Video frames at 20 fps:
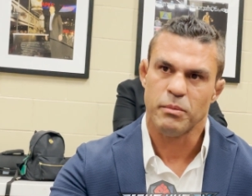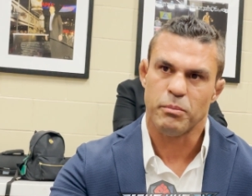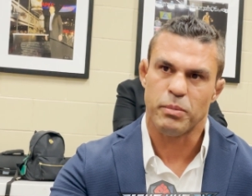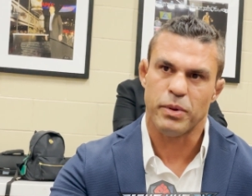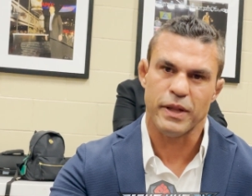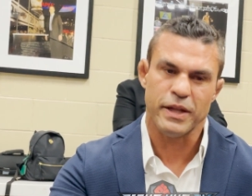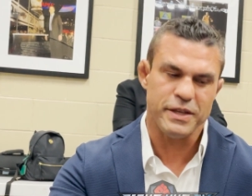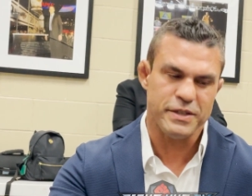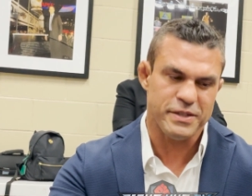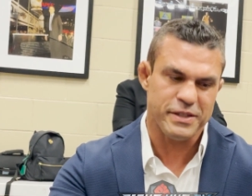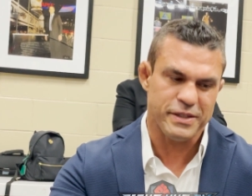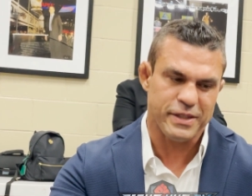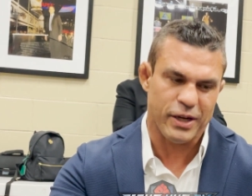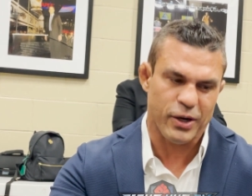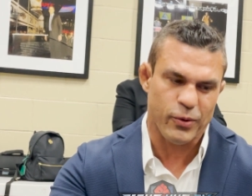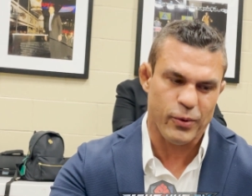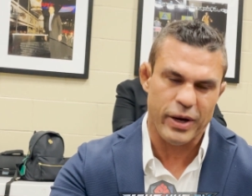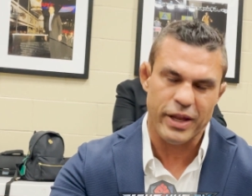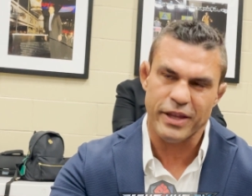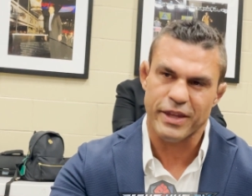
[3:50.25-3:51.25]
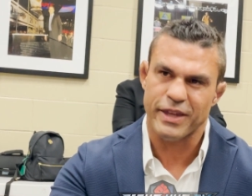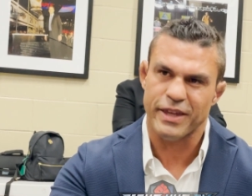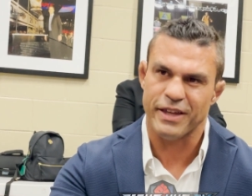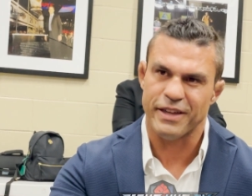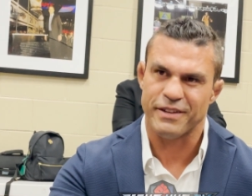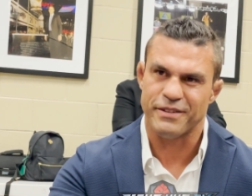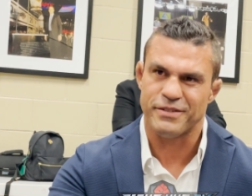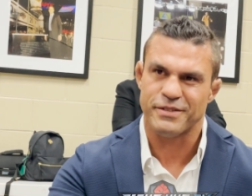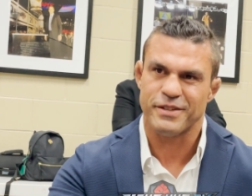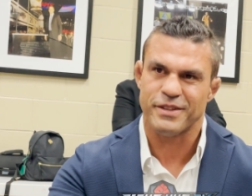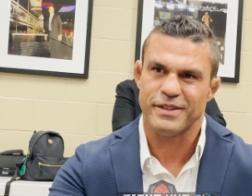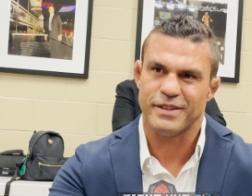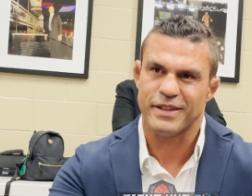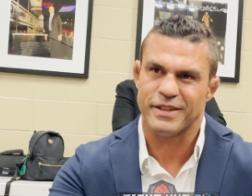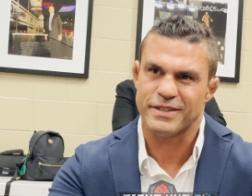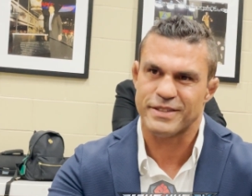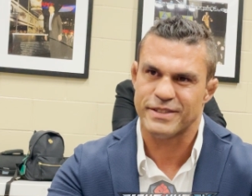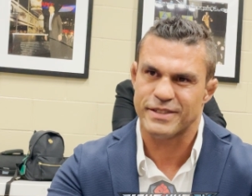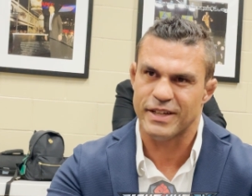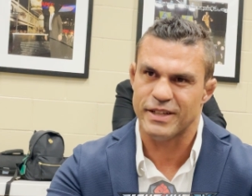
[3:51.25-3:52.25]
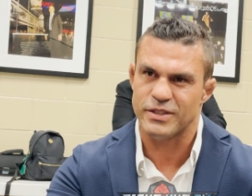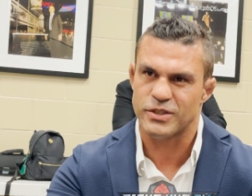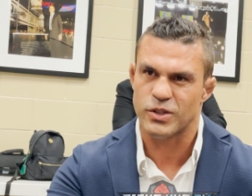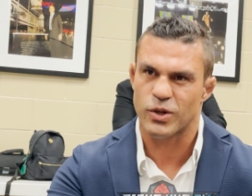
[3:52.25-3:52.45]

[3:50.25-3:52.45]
pleasing the grandkids, the sons.